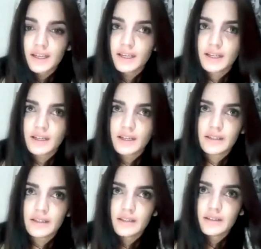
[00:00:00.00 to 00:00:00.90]
And
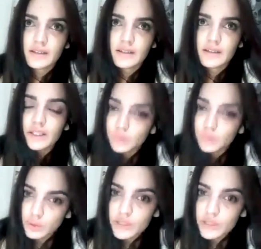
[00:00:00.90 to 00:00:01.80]
it was
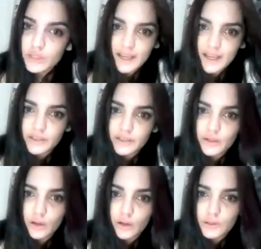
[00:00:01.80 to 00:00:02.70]
very excited